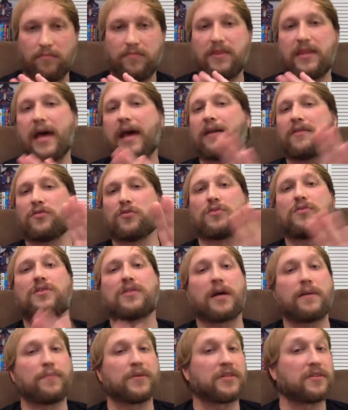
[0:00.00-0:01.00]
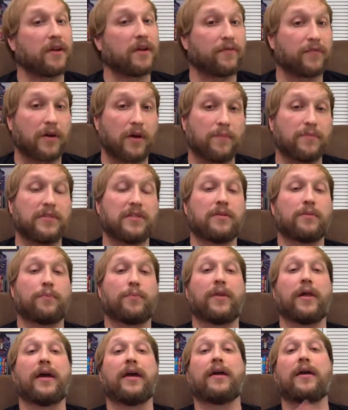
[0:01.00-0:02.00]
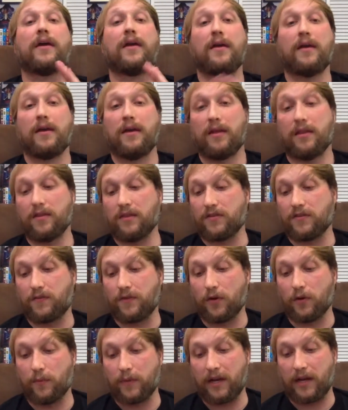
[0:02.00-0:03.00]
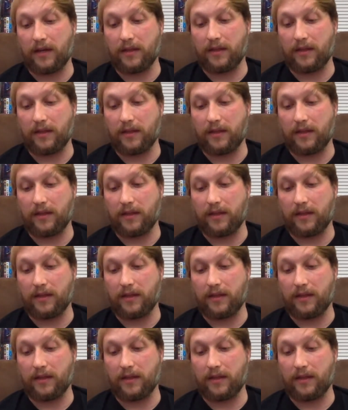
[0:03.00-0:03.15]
that type of stuff comes into play in this film. And I